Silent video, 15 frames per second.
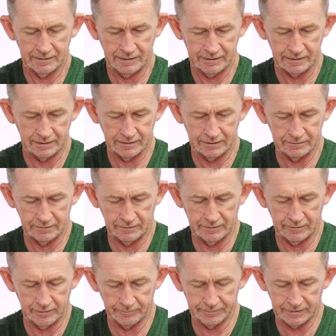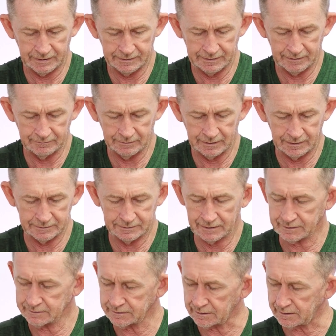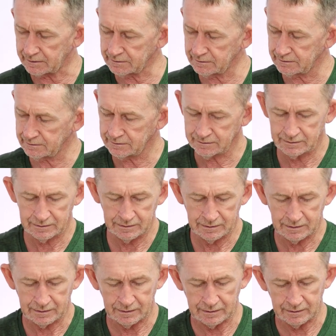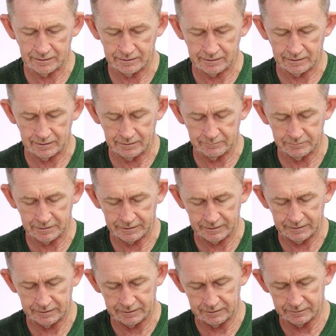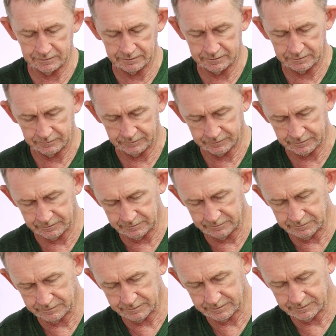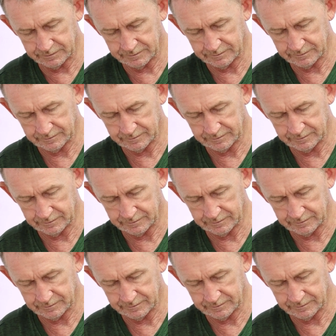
And then you can turn it upside down like that then and uh, put in the other two screws.